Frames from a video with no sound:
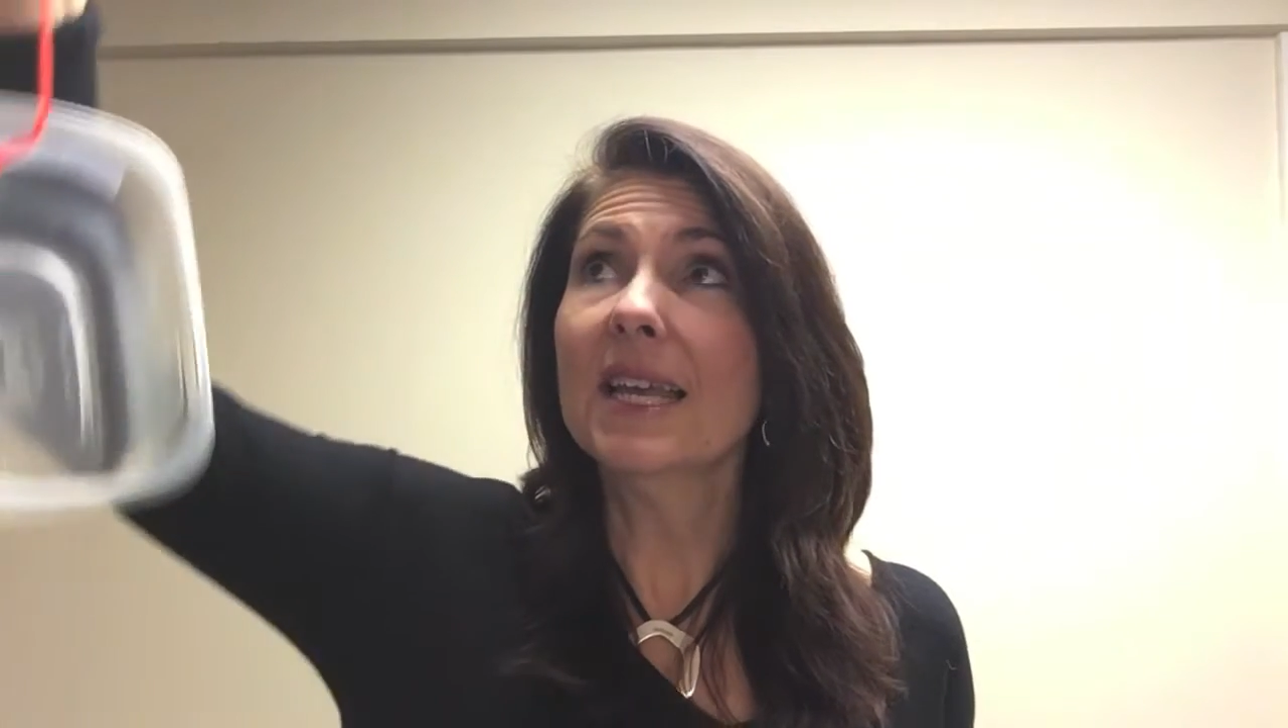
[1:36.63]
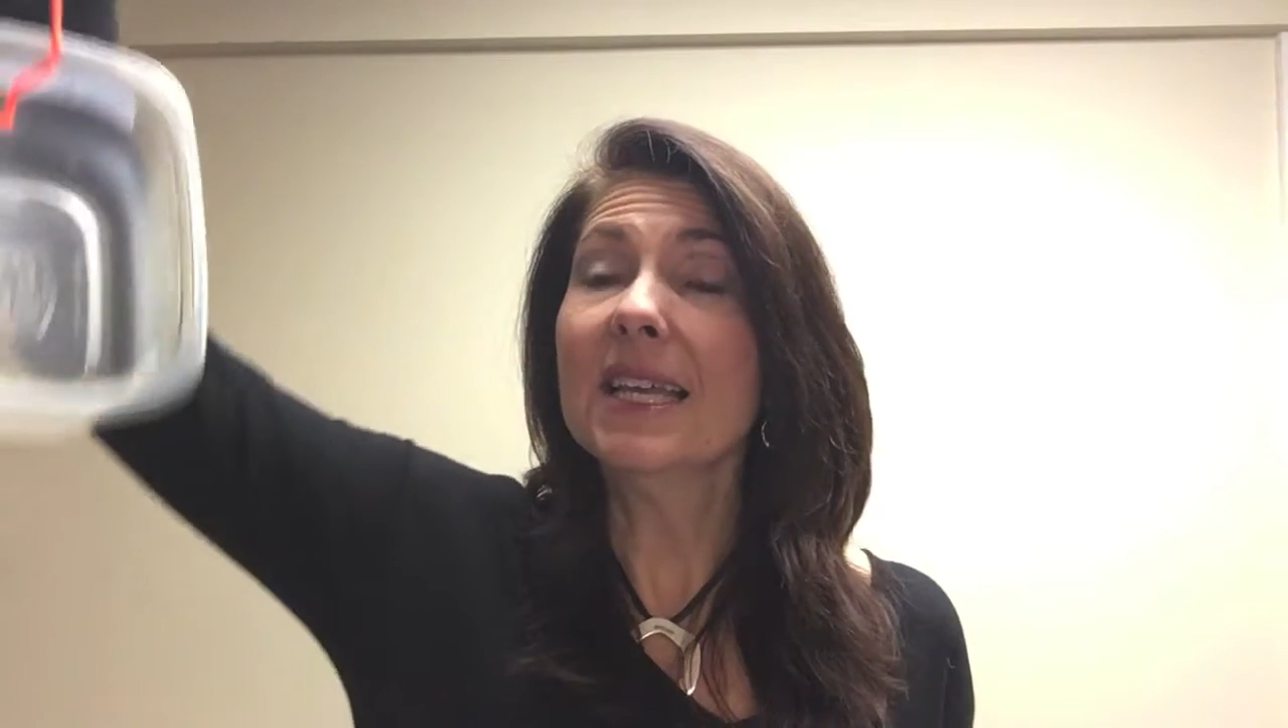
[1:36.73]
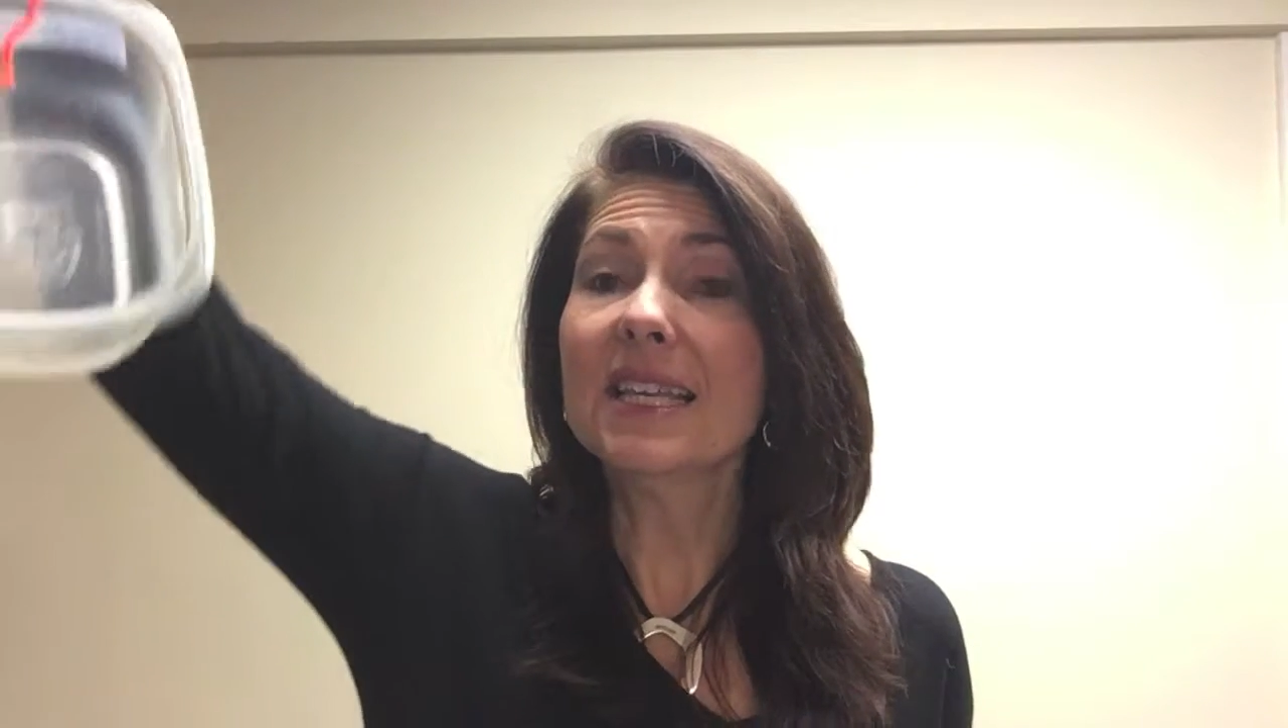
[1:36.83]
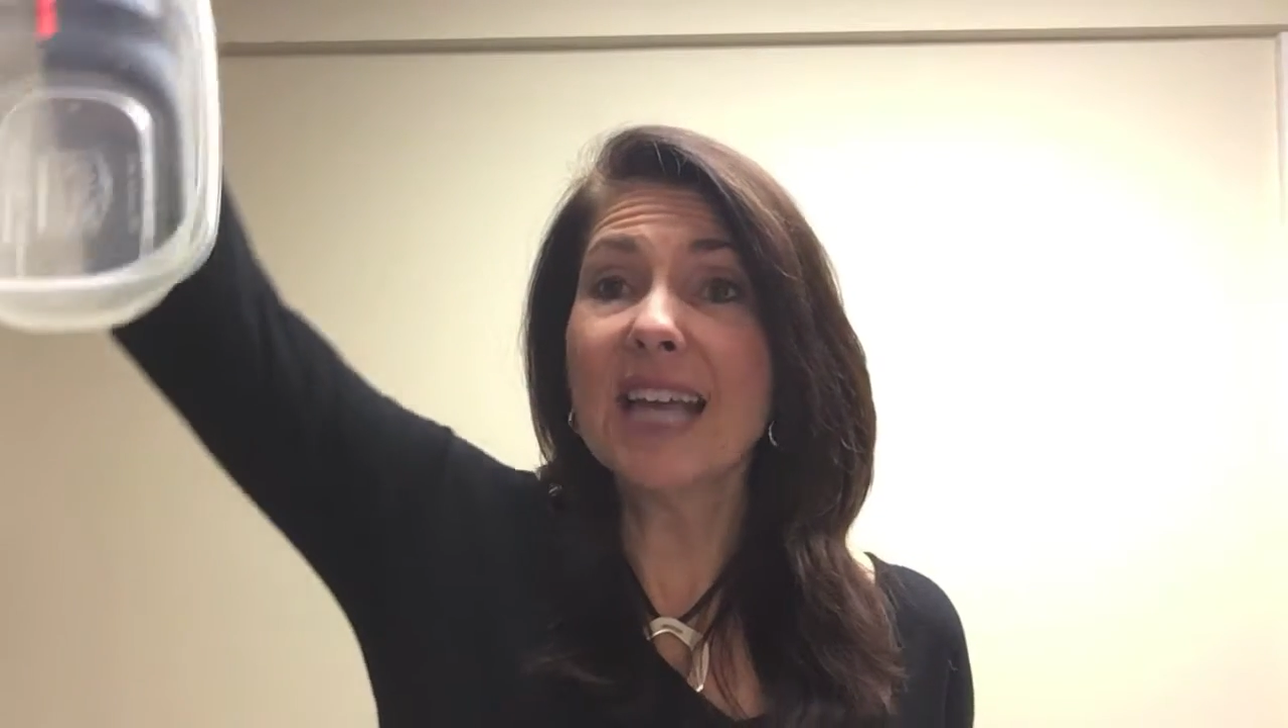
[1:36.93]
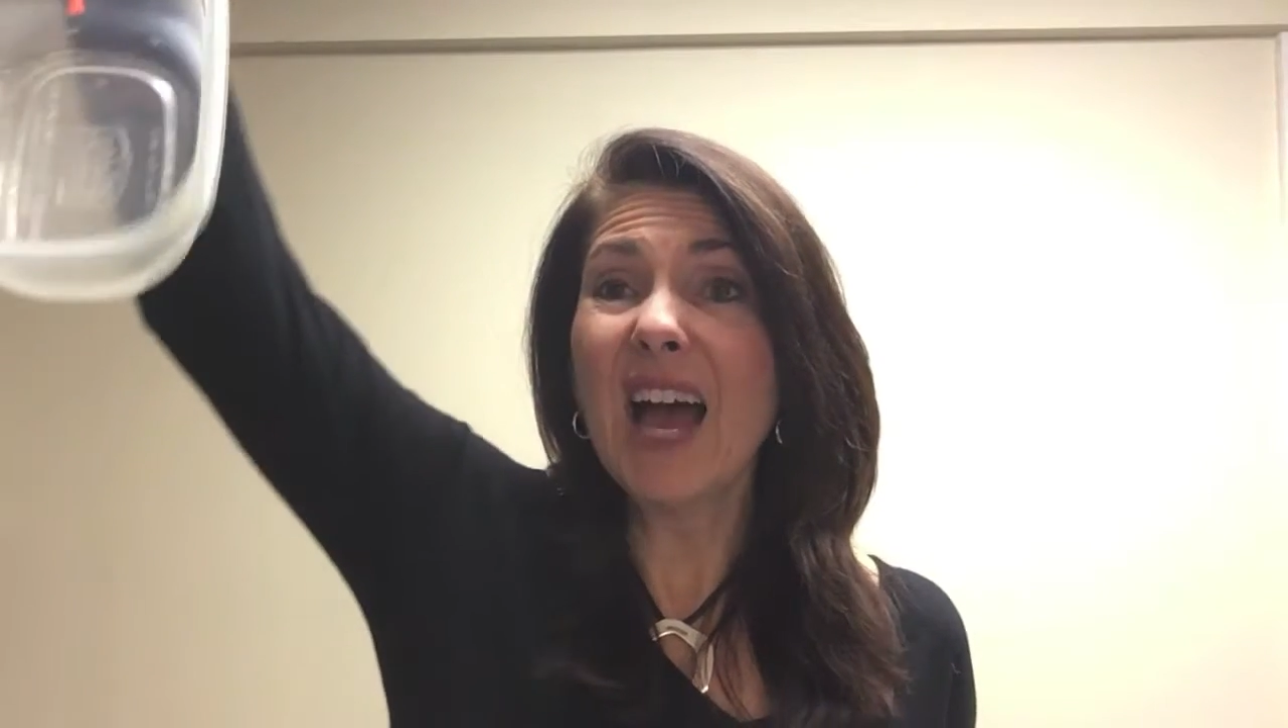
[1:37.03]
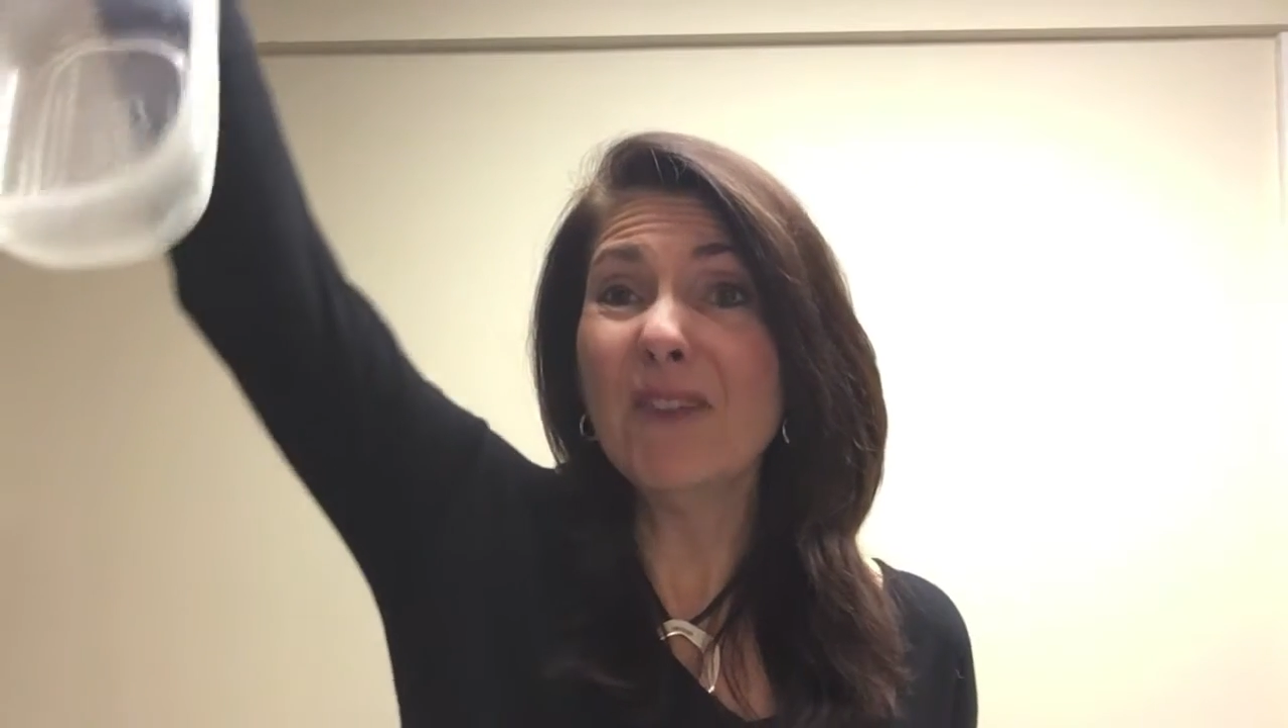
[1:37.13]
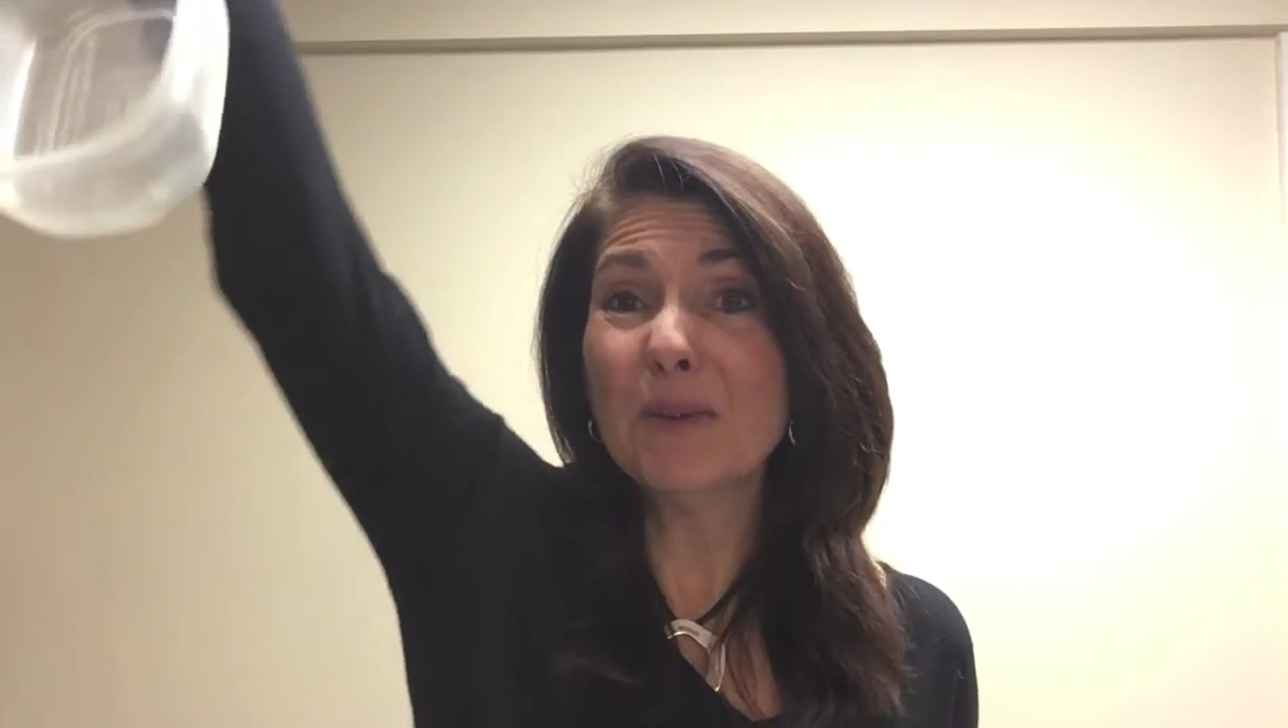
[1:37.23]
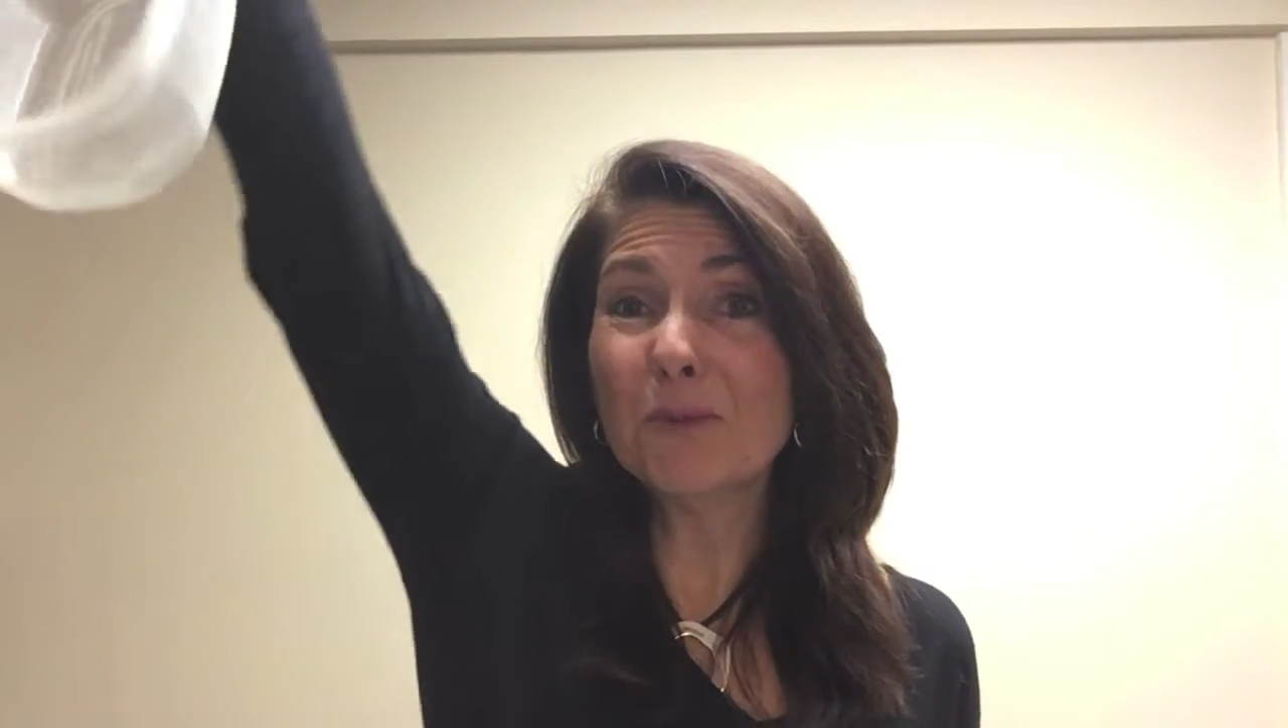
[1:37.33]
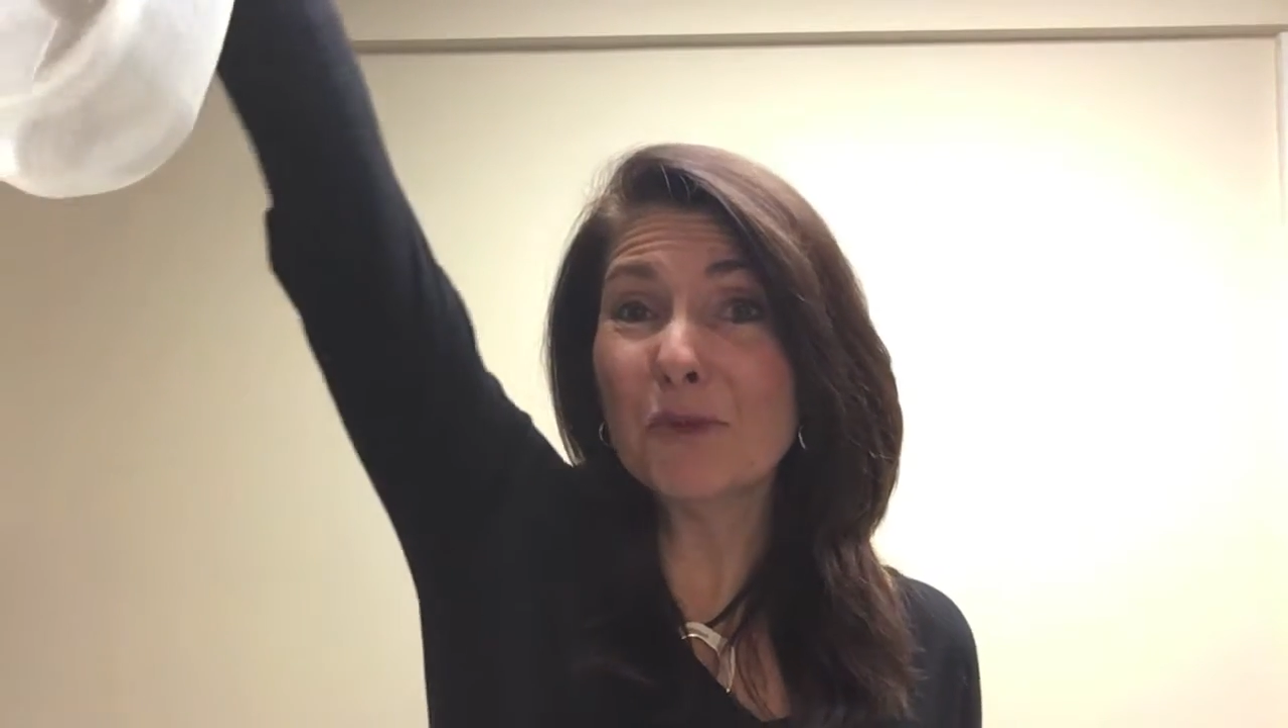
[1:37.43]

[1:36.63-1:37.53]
is to have him